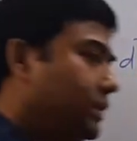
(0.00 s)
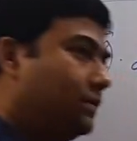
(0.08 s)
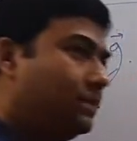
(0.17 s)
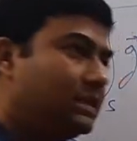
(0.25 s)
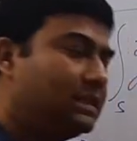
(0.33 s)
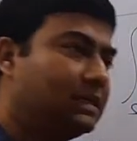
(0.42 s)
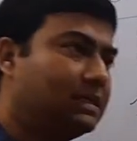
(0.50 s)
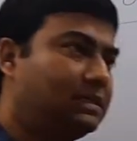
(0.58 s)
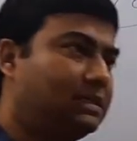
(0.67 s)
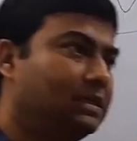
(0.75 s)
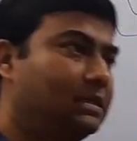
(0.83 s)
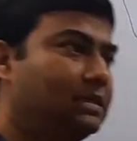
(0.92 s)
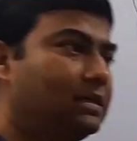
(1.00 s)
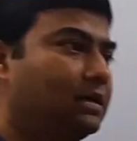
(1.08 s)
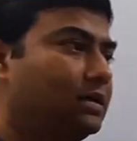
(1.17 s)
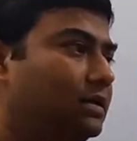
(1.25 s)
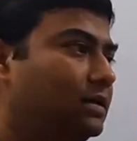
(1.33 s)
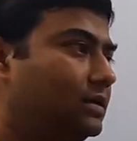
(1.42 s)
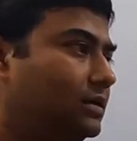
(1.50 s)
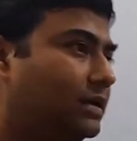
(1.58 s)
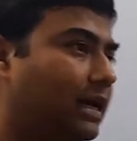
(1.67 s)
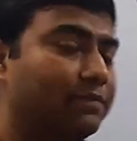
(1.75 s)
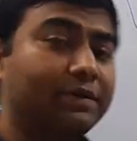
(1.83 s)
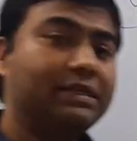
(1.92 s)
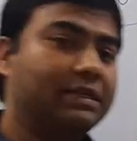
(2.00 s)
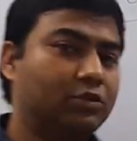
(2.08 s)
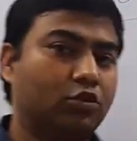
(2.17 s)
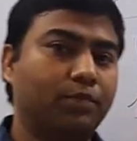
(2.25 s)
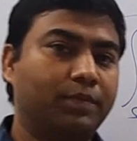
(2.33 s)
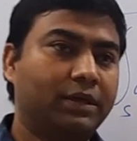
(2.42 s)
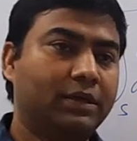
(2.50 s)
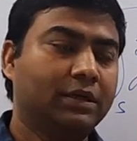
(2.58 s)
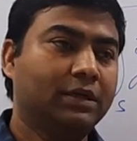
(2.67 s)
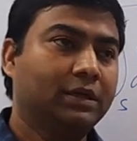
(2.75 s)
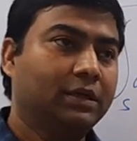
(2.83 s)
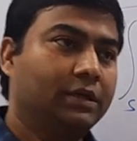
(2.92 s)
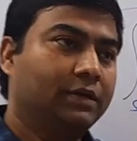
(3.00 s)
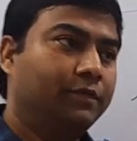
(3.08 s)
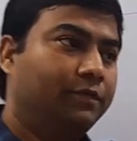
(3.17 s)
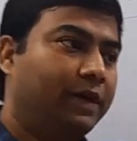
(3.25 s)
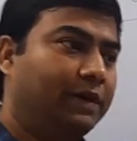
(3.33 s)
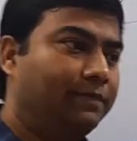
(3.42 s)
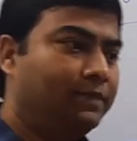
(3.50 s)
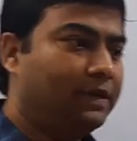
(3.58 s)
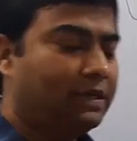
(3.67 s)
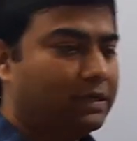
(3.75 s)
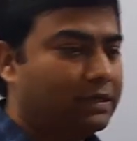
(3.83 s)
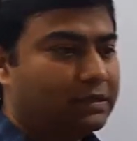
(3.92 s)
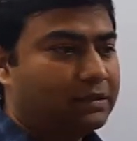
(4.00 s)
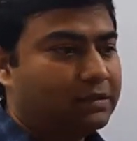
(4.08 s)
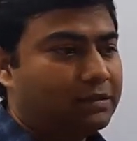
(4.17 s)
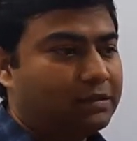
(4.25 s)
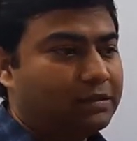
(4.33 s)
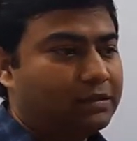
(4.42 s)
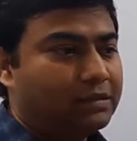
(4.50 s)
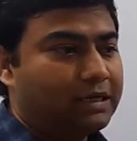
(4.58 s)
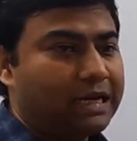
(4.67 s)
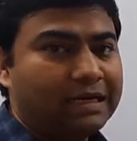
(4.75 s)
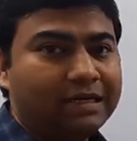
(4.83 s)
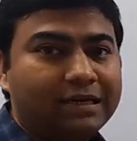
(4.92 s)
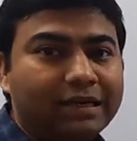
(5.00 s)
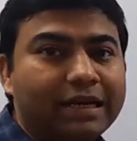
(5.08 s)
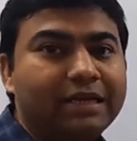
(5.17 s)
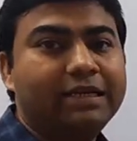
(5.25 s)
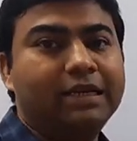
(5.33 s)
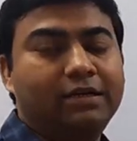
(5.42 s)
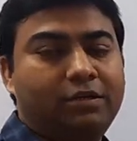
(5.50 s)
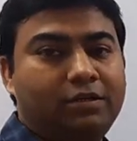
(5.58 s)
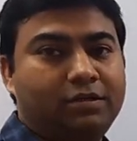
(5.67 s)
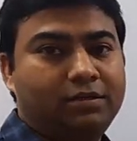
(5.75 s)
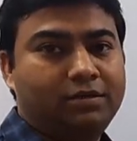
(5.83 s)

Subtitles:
we have discussed in divergence topic, when we take gradient